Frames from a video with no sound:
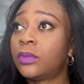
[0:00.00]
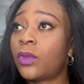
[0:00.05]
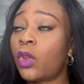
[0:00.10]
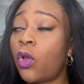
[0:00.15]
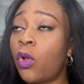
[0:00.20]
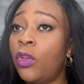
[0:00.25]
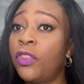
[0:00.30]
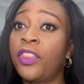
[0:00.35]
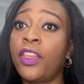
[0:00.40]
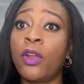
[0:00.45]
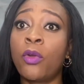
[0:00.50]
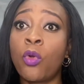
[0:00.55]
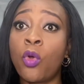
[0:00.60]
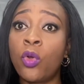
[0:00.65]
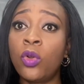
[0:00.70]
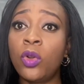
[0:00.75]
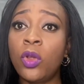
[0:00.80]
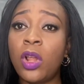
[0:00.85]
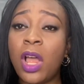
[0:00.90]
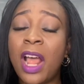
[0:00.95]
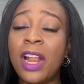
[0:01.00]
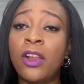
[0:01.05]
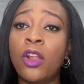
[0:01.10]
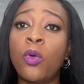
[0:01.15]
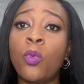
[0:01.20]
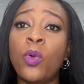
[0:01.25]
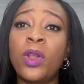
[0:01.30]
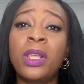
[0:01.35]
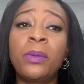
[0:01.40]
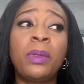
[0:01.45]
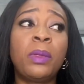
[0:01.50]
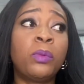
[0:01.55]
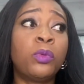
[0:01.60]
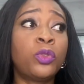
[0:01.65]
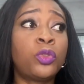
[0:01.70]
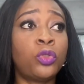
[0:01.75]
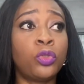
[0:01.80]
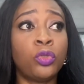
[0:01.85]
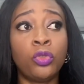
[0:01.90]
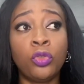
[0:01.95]
on their own and not wanting
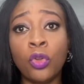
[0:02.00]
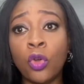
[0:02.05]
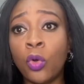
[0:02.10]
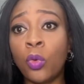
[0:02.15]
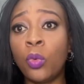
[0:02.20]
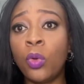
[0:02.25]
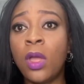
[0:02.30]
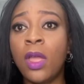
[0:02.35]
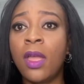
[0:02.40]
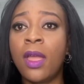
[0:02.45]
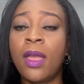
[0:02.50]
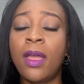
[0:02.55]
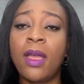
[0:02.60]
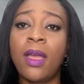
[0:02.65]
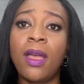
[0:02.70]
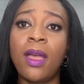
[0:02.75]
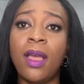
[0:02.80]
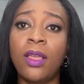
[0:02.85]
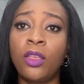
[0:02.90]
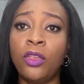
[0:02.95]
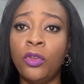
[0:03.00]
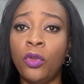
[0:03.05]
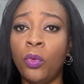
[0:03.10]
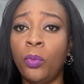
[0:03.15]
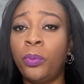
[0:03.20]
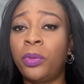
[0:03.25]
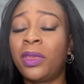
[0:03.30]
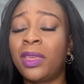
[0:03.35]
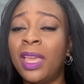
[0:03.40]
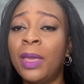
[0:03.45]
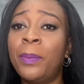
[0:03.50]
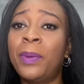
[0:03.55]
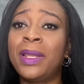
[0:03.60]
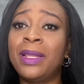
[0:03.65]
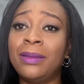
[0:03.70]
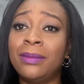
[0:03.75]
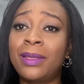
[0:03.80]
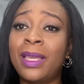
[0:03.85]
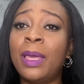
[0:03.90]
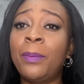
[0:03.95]
people to know you know keep
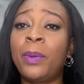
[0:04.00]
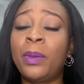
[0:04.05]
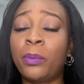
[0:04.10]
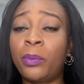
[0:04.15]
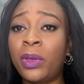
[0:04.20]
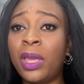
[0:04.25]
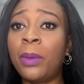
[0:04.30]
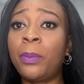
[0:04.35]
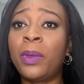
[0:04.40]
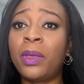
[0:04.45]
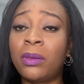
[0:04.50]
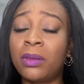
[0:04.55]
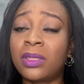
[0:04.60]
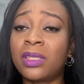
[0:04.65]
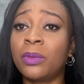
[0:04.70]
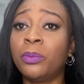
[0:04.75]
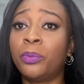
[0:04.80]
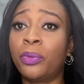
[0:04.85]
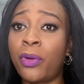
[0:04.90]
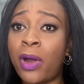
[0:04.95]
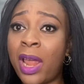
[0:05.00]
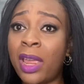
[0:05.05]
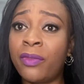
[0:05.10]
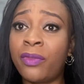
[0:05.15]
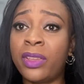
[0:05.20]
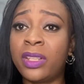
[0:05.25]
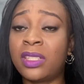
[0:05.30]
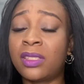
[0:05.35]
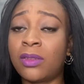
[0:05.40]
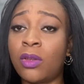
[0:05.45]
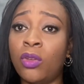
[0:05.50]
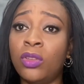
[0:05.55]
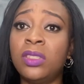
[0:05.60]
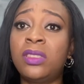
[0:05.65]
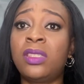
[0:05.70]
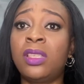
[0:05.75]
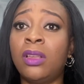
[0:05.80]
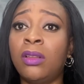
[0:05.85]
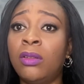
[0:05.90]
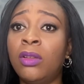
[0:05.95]
it keep it keep it in private
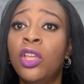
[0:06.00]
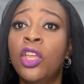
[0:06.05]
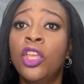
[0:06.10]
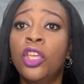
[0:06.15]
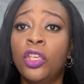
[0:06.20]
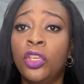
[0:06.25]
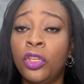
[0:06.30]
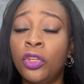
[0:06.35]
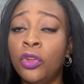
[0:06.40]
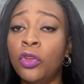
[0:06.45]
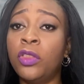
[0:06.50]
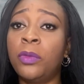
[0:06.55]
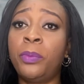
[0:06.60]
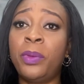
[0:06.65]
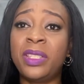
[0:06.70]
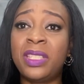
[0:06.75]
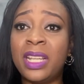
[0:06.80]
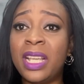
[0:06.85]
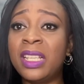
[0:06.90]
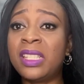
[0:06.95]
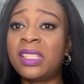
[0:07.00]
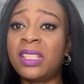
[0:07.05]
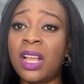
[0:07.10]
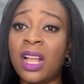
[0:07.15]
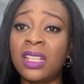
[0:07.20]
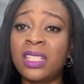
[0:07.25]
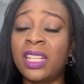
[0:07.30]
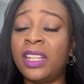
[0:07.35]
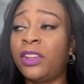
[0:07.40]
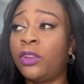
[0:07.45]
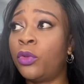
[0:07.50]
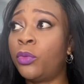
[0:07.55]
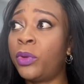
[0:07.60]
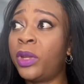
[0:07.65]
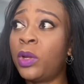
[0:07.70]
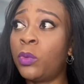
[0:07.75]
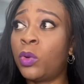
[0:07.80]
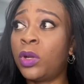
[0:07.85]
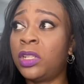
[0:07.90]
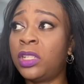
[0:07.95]
until you know business starts and don't
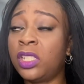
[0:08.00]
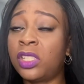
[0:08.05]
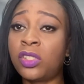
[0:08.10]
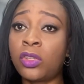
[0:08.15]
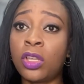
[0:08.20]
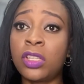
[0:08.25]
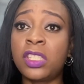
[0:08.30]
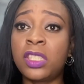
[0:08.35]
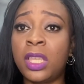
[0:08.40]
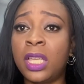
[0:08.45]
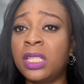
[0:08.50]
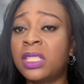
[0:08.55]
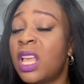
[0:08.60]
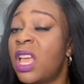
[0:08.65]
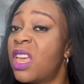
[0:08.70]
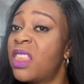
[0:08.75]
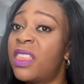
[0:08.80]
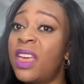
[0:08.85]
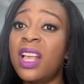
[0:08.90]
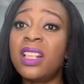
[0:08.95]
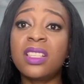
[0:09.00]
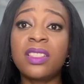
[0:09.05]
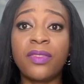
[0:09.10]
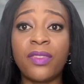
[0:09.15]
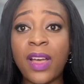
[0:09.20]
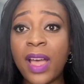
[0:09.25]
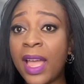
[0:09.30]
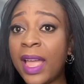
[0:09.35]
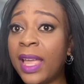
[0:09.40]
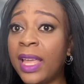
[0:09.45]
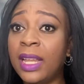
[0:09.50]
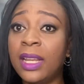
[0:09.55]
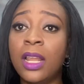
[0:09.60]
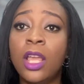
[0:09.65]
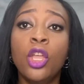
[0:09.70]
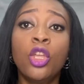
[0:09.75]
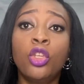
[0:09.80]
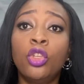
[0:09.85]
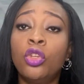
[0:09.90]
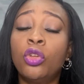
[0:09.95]
really want to discuss things that's fine
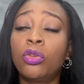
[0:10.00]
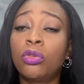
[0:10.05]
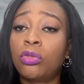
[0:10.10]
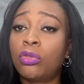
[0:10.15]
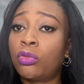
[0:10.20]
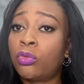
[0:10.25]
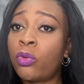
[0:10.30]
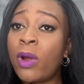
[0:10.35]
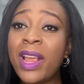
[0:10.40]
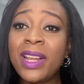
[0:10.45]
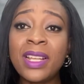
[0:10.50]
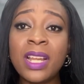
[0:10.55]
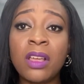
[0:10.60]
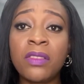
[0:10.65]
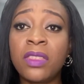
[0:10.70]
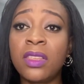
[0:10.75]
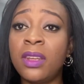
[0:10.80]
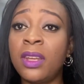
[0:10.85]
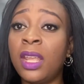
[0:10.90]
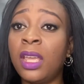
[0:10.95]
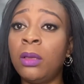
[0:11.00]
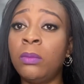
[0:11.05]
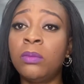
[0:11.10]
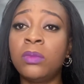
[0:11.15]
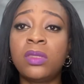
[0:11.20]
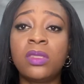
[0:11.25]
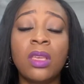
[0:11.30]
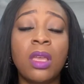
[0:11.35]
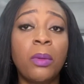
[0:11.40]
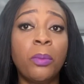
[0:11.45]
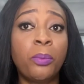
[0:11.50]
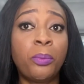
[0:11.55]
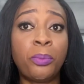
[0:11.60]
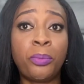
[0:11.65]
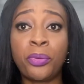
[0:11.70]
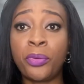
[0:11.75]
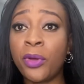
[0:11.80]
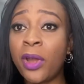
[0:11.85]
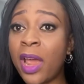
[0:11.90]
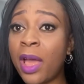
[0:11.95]
write out the names
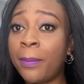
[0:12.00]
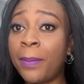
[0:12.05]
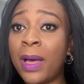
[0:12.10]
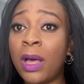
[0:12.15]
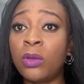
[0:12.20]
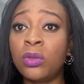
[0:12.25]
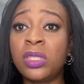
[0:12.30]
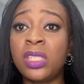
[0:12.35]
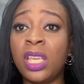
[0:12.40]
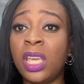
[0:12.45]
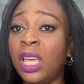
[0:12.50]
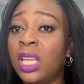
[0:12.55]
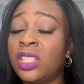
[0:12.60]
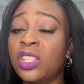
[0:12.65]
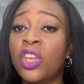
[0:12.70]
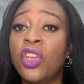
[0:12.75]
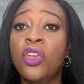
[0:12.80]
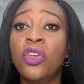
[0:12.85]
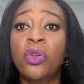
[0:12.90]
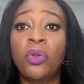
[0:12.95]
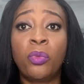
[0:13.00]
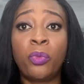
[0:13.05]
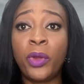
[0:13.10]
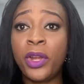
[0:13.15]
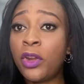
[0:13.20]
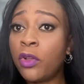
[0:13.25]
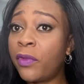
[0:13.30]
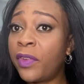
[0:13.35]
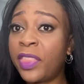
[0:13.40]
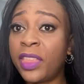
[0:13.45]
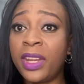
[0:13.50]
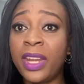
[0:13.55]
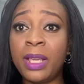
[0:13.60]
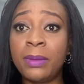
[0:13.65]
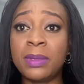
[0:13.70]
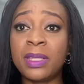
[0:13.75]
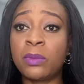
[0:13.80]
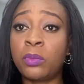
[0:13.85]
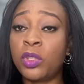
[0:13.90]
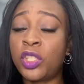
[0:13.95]
pray about it read over the
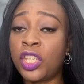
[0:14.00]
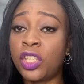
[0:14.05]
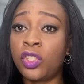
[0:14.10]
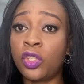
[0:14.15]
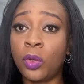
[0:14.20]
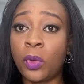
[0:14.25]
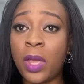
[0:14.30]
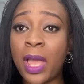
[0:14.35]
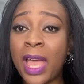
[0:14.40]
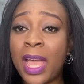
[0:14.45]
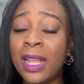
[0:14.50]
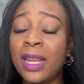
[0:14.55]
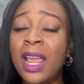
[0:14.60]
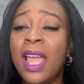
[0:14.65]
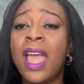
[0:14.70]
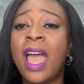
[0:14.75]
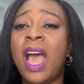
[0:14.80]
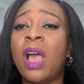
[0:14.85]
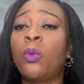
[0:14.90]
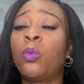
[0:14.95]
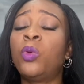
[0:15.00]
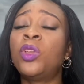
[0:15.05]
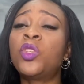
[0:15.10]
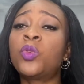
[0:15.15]
names as much as you can and which